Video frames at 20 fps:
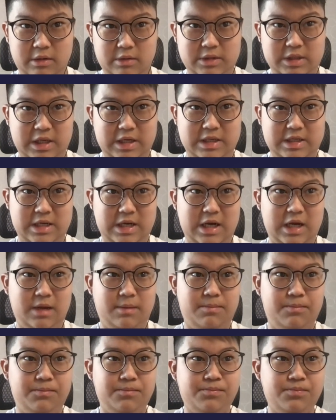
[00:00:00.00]
and goals at a
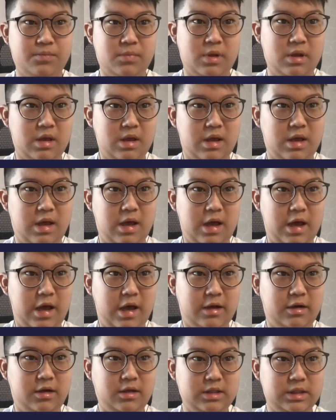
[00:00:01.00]
time.
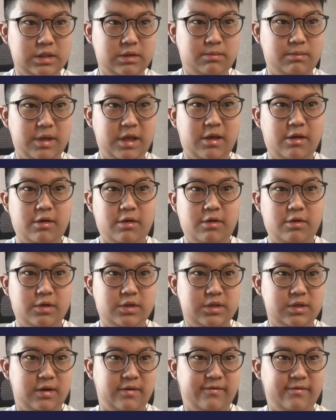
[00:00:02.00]
And also make
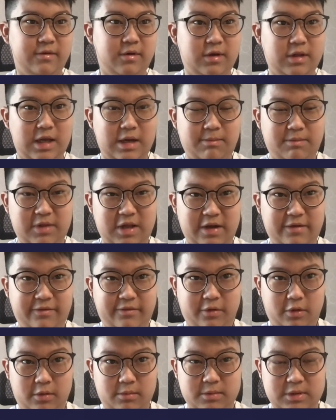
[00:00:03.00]
good use of online
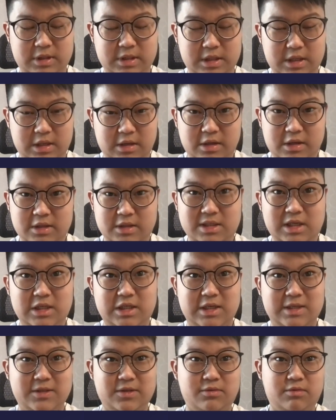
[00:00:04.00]
platforms
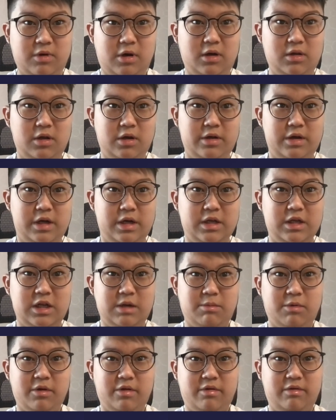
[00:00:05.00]
such as Grok
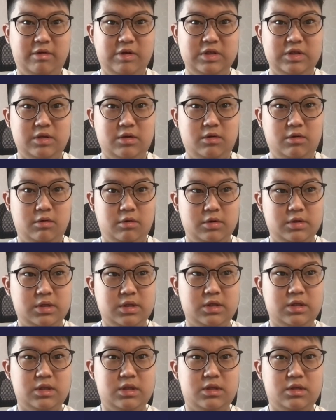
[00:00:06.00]
Learning, W three
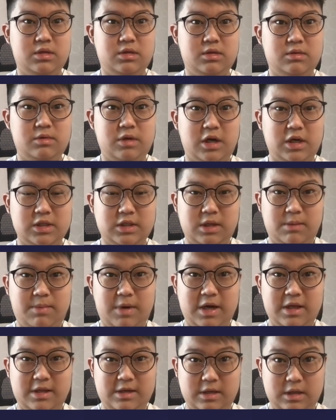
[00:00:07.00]
Schools,
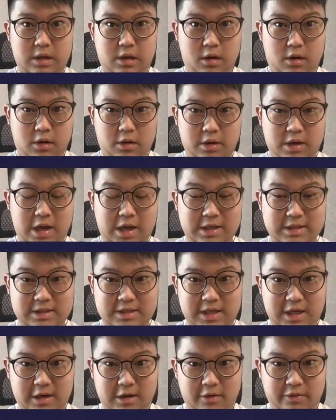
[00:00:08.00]
docs dot python dot org,
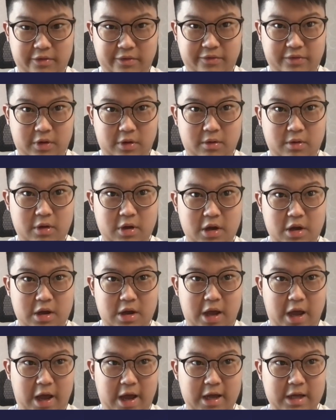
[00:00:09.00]
and Stack Overflow.
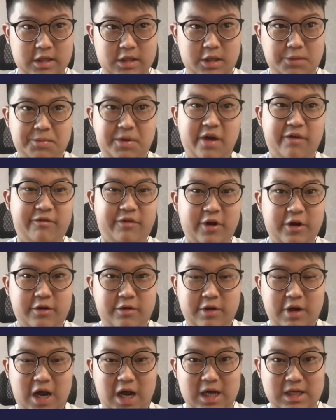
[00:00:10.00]
And don't be
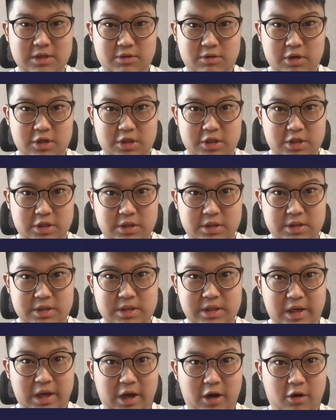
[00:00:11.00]
afraid to ask
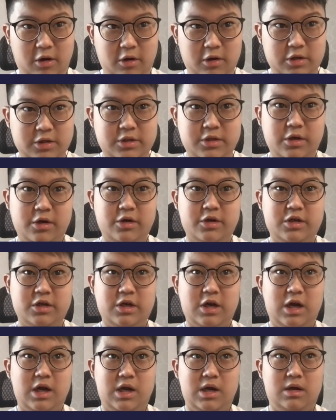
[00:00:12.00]
questions or
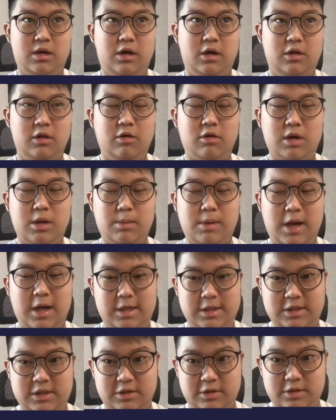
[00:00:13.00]
search or look
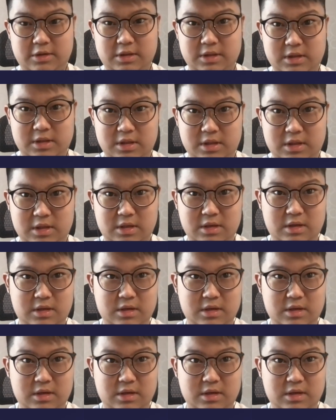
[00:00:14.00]
up answers.